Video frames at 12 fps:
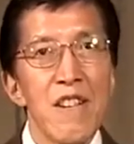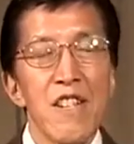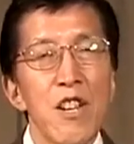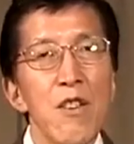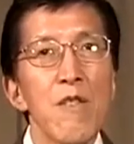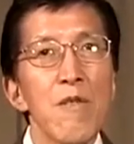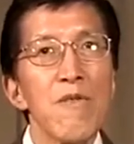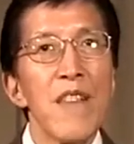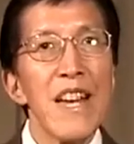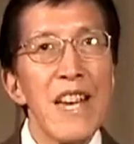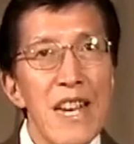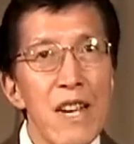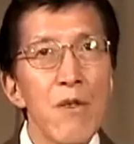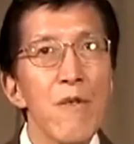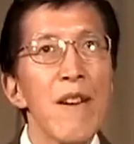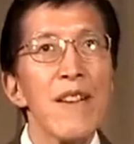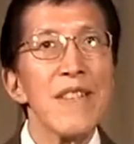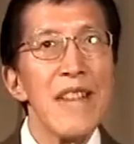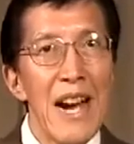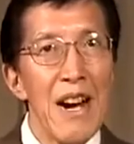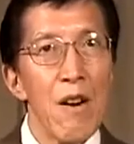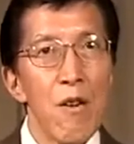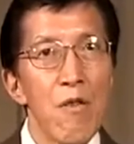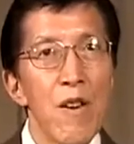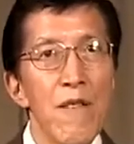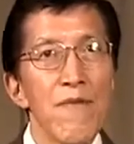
to the here and now,